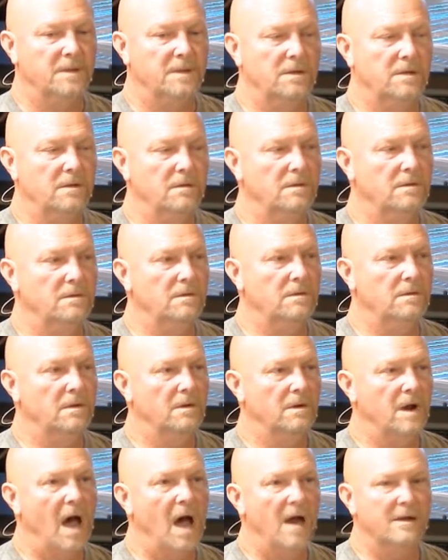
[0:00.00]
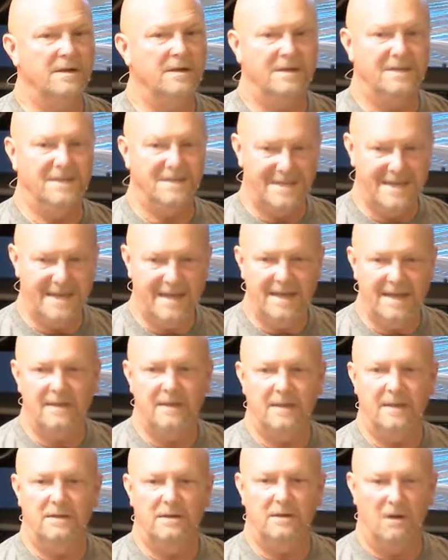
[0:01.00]
you you're not content
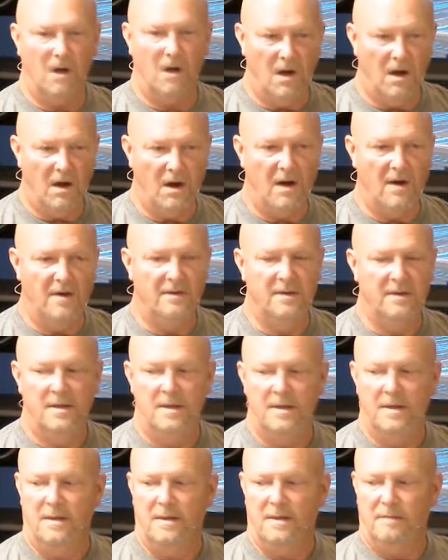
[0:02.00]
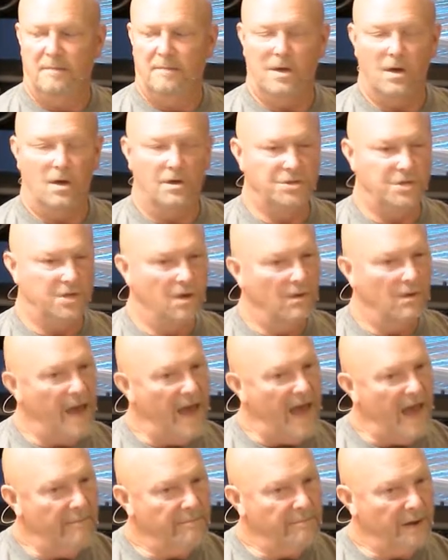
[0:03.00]
in your heart because you don't
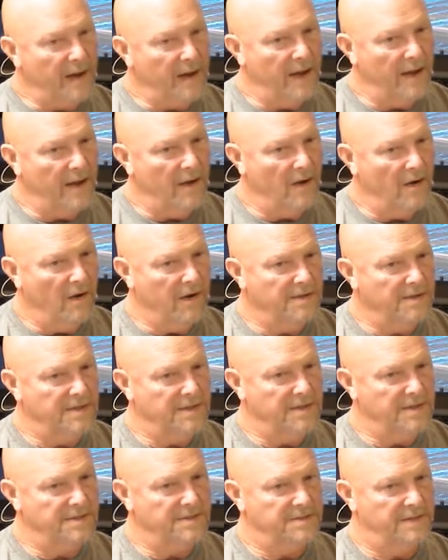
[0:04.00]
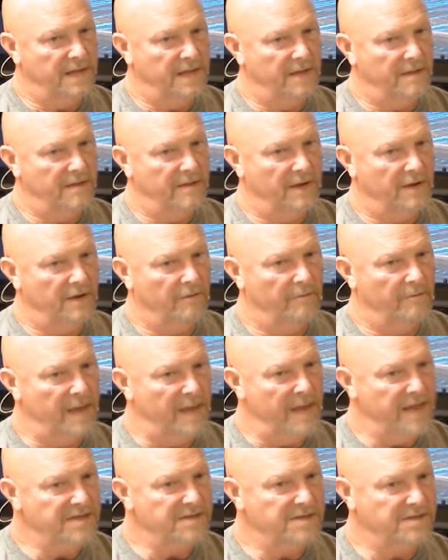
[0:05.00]
have priorities that, that are
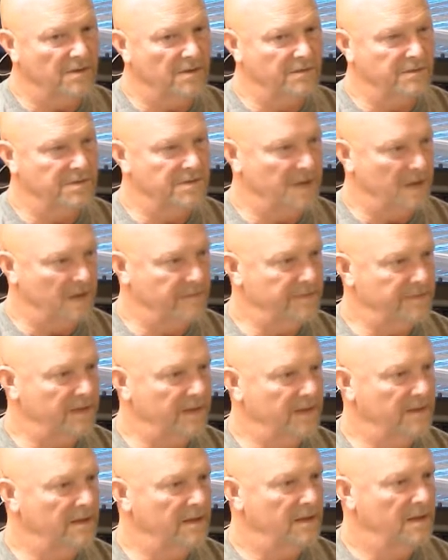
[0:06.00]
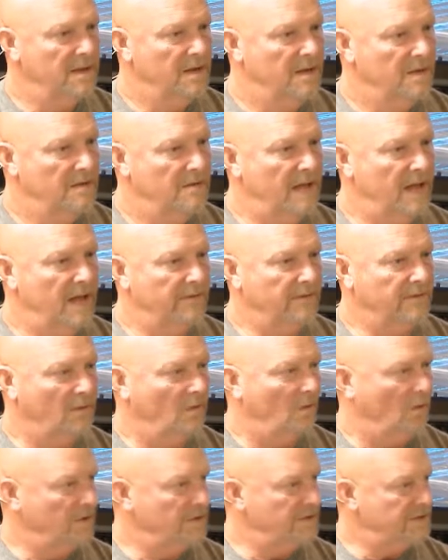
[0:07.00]
based on something that the
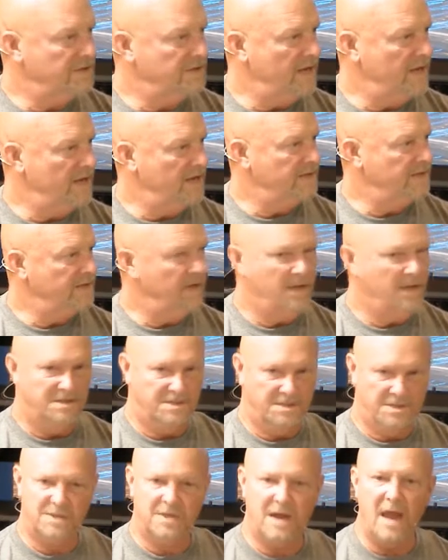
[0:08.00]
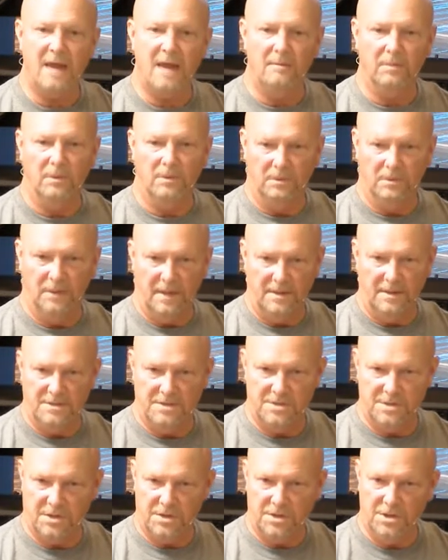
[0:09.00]
Lord says is stable and
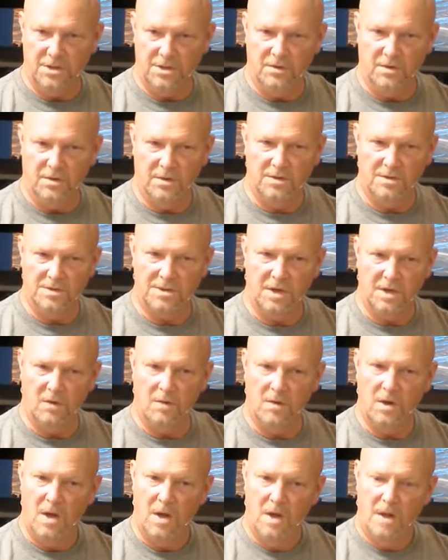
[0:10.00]
secure. So,